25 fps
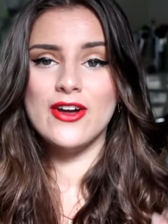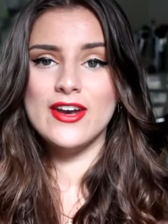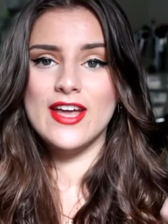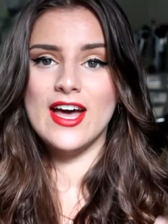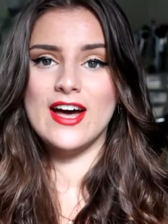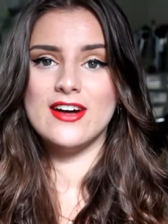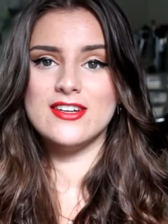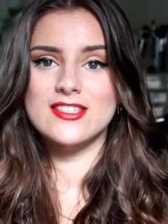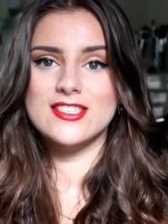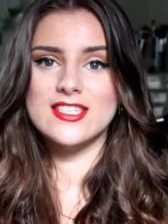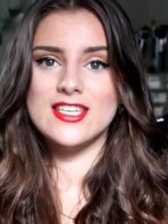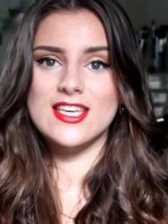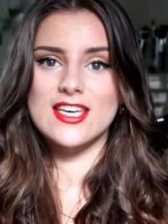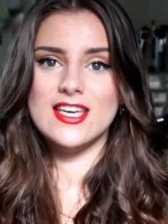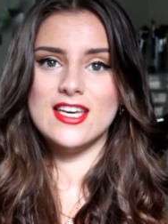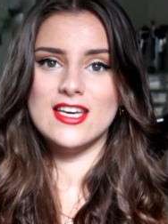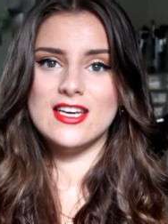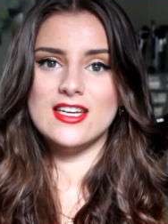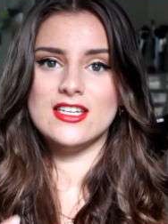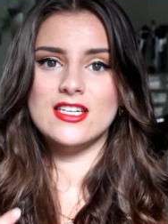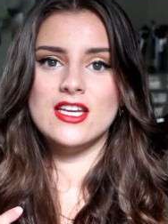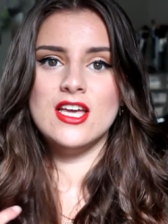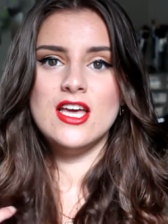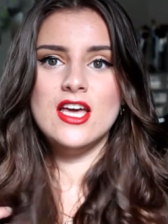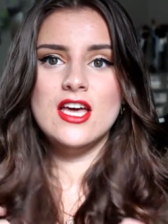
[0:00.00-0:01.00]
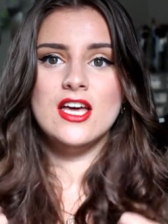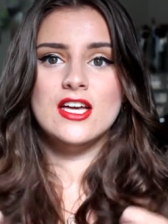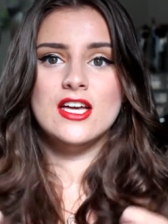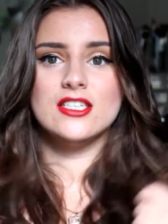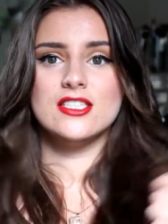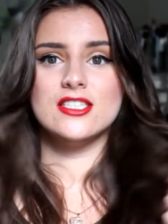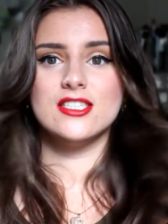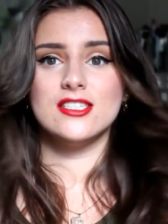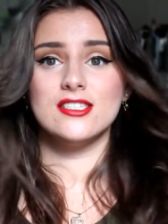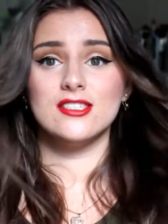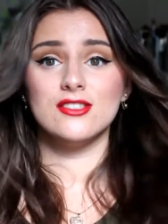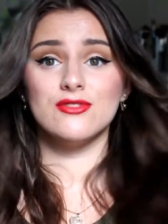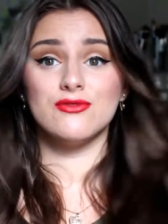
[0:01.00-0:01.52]
on how to get
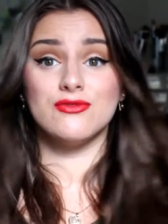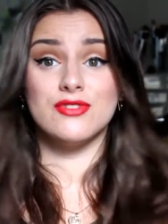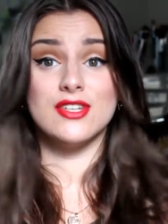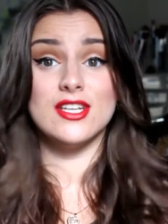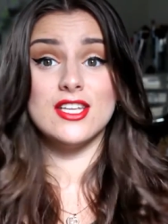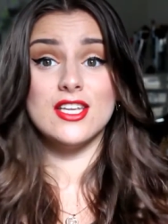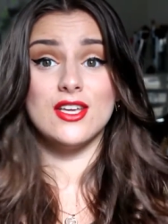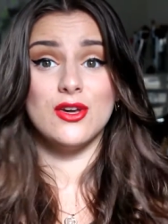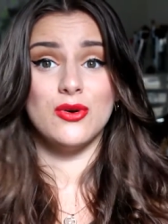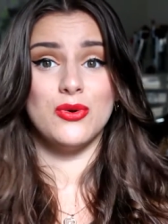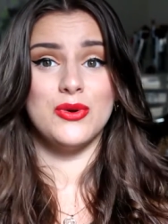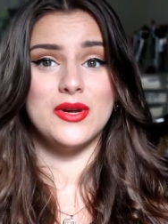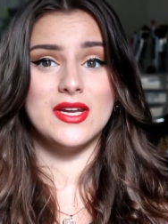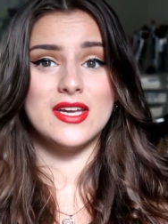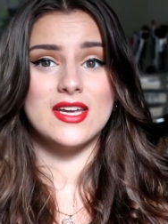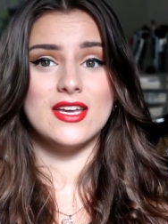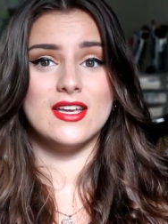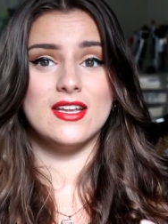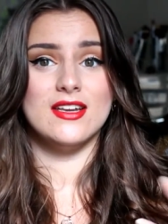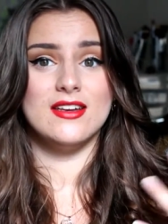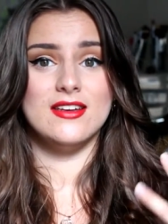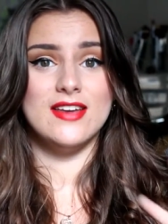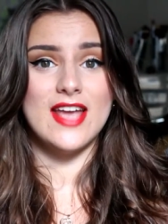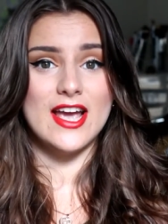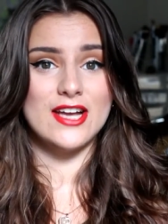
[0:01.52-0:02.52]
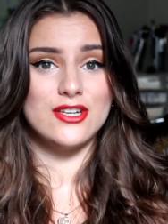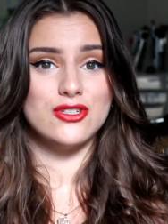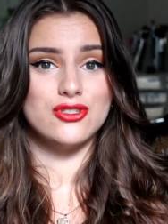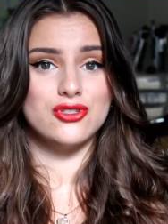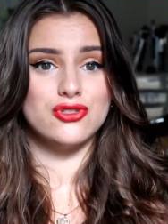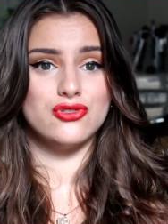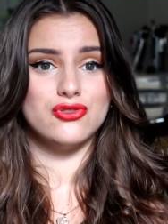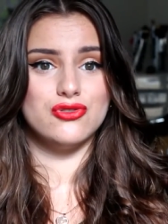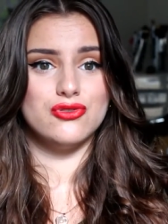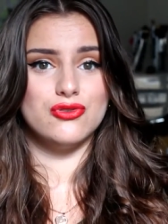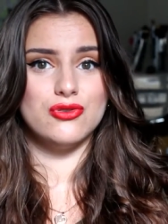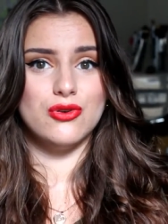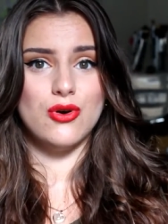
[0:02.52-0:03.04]
just really quick
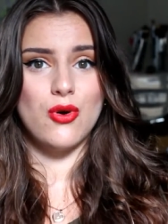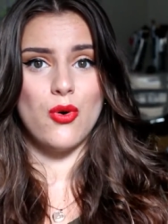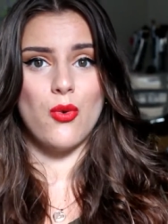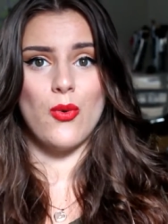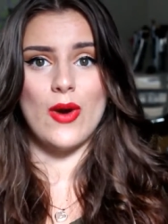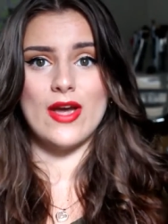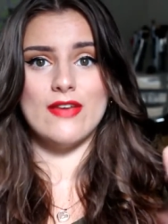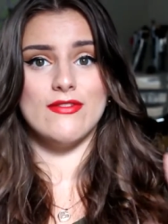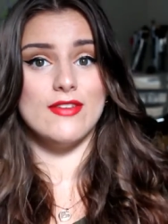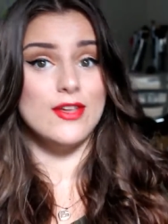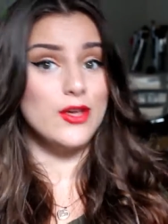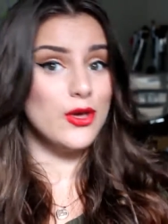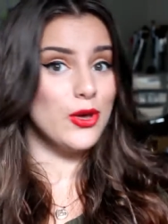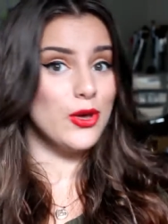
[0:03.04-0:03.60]
natural wavy